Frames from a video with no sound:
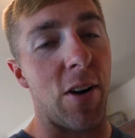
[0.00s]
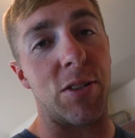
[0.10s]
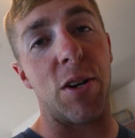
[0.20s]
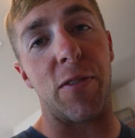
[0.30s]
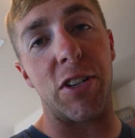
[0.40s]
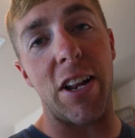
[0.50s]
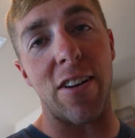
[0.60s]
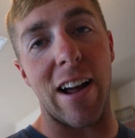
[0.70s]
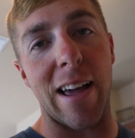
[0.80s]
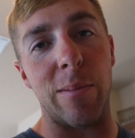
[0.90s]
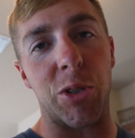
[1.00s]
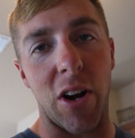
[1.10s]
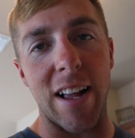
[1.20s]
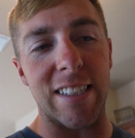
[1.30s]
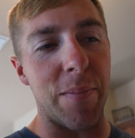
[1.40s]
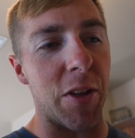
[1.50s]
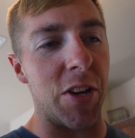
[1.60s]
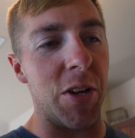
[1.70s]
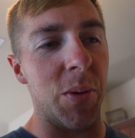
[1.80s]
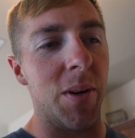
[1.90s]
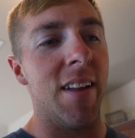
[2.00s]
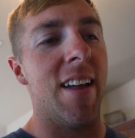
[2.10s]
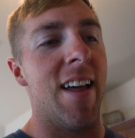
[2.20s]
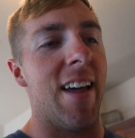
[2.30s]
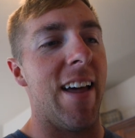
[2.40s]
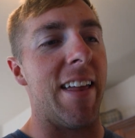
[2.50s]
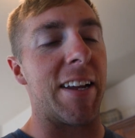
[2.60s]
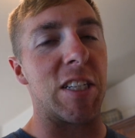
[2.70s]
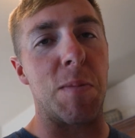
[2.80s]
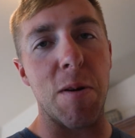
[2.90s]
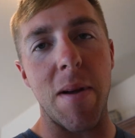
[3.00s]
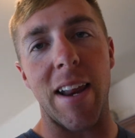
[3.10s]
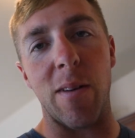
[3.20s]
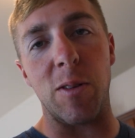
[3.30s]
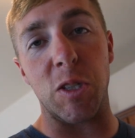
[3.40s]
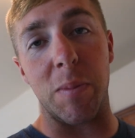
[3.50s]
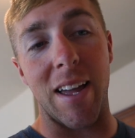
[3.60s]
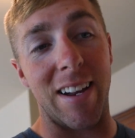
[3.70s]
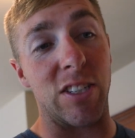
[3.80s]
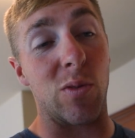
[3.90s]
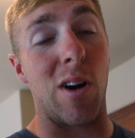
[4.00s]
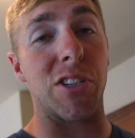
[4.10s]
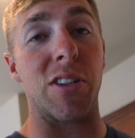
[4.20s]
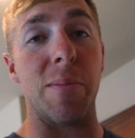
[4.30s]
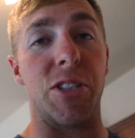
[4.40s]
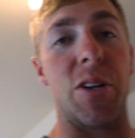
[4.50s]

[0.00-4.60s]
All right, so for dinner, I am trying something new and experimenting with spaghetti squash. So let me